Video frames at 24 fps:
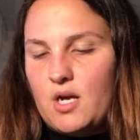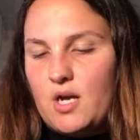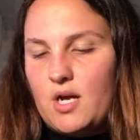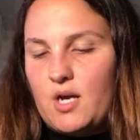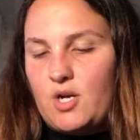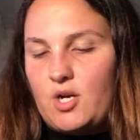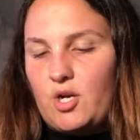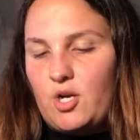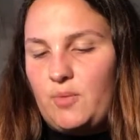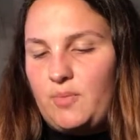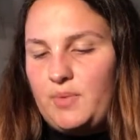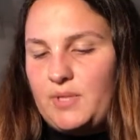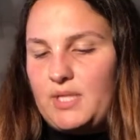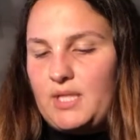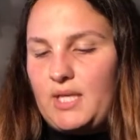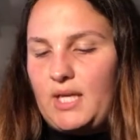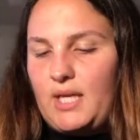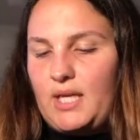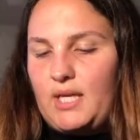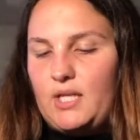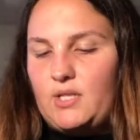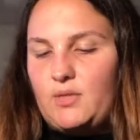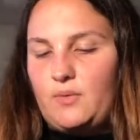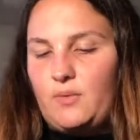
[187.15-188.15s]
an Urban
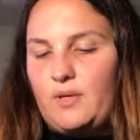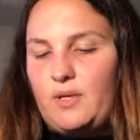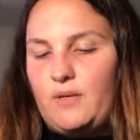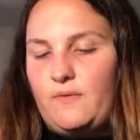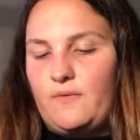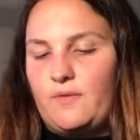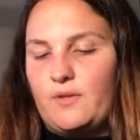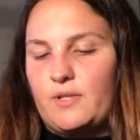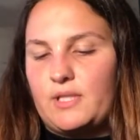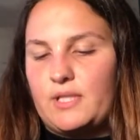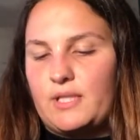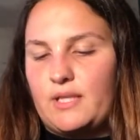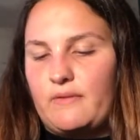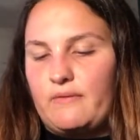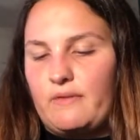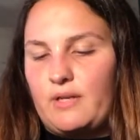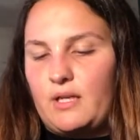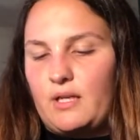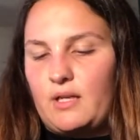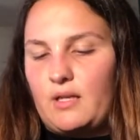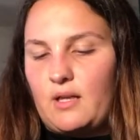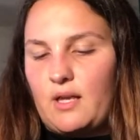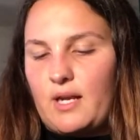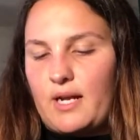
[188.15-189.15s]
Decay
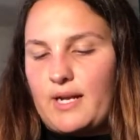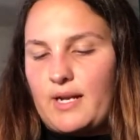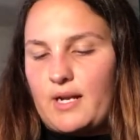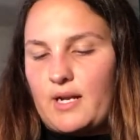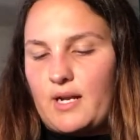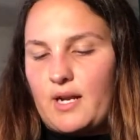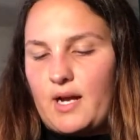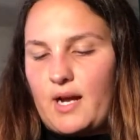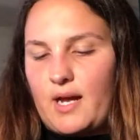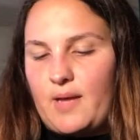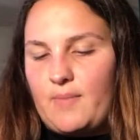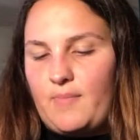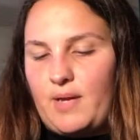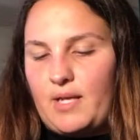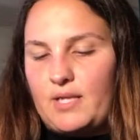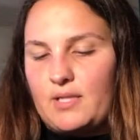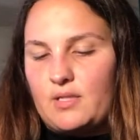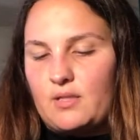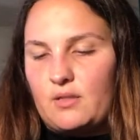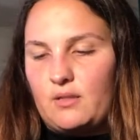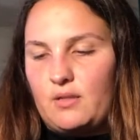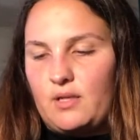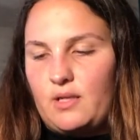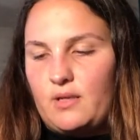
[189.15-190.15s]
24-7 Glide On Eye
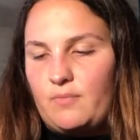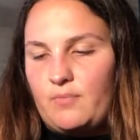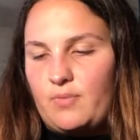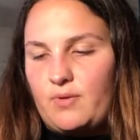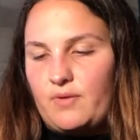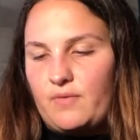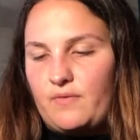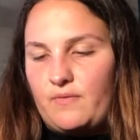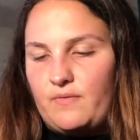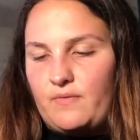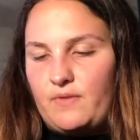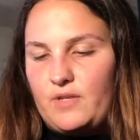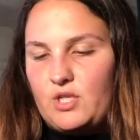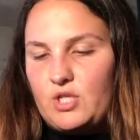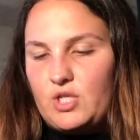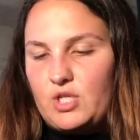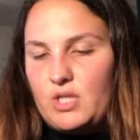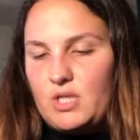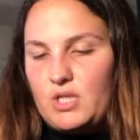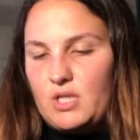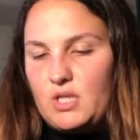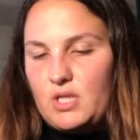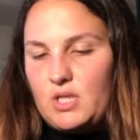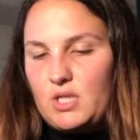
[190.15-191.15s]
Pencil in
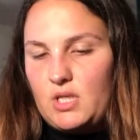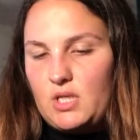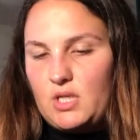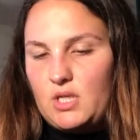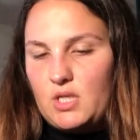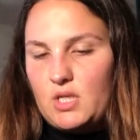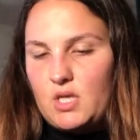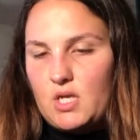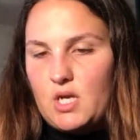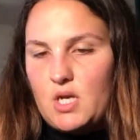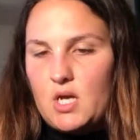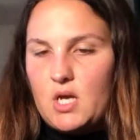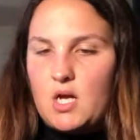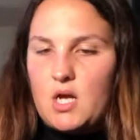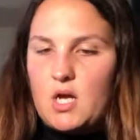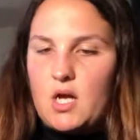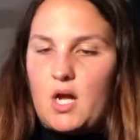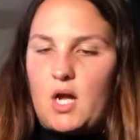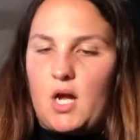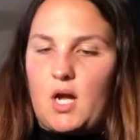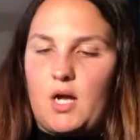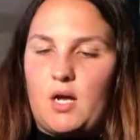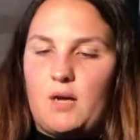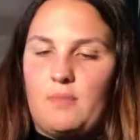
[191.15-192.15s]
Perversion.
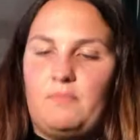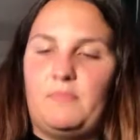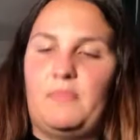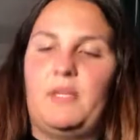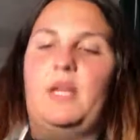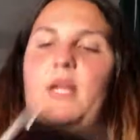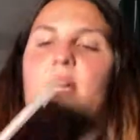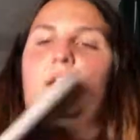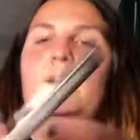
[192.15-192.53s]
Um, it